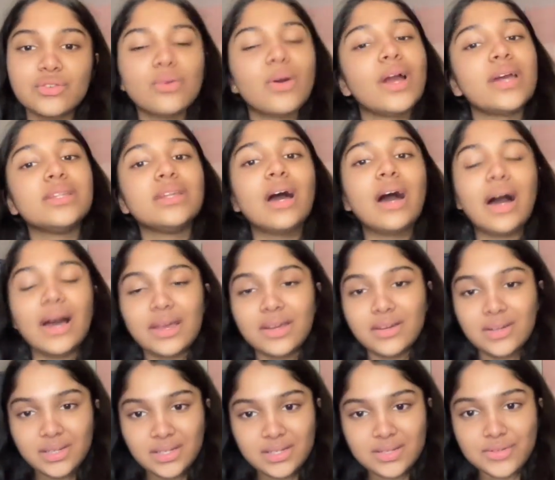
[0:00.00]
You either
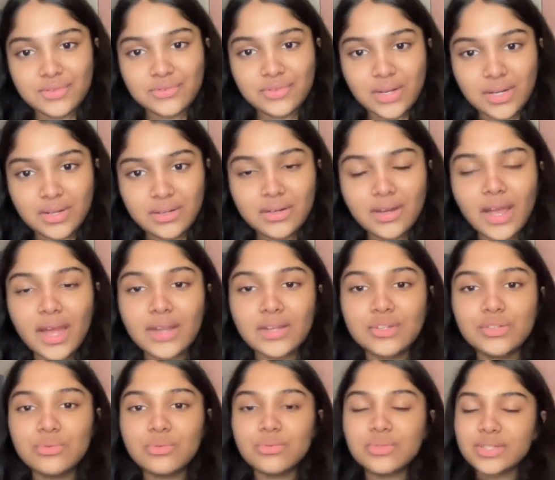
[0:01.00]
hire an illustrator
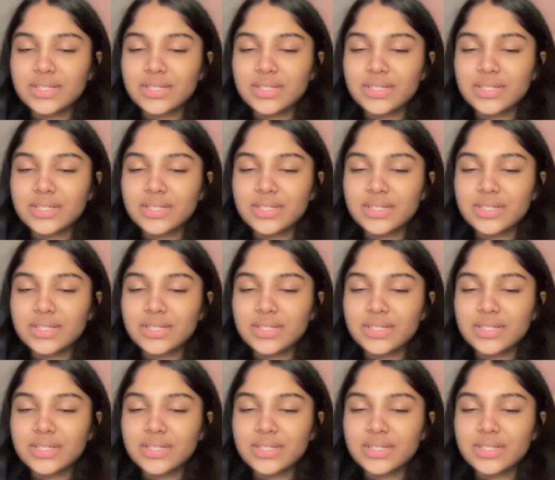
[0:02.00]
and you